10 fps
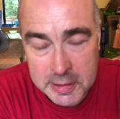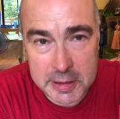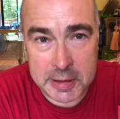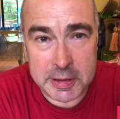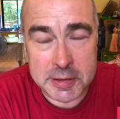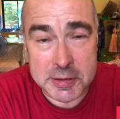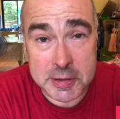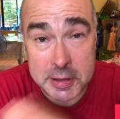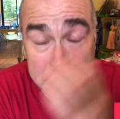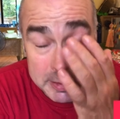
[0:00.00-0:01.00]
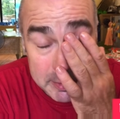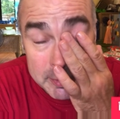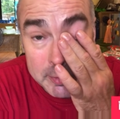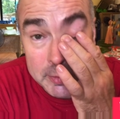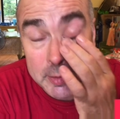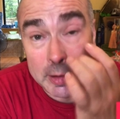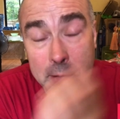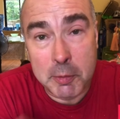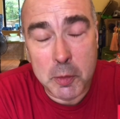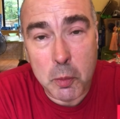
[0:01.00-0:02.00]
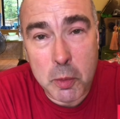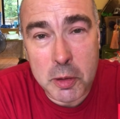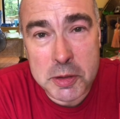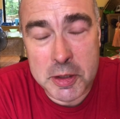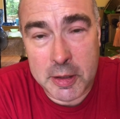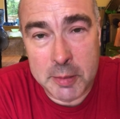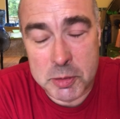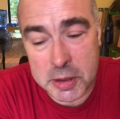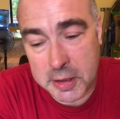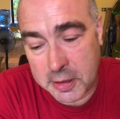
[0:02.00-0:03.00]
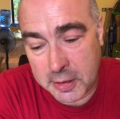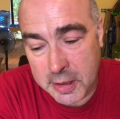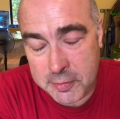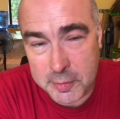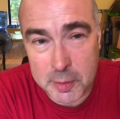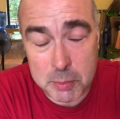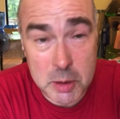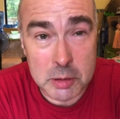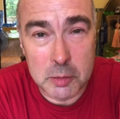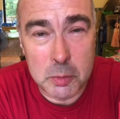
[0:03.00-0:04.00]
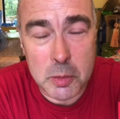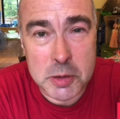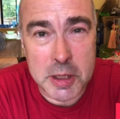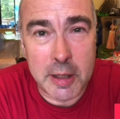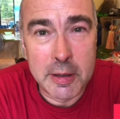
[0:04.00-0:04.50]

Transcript: is the local water that I'm drinking, even the bottled water,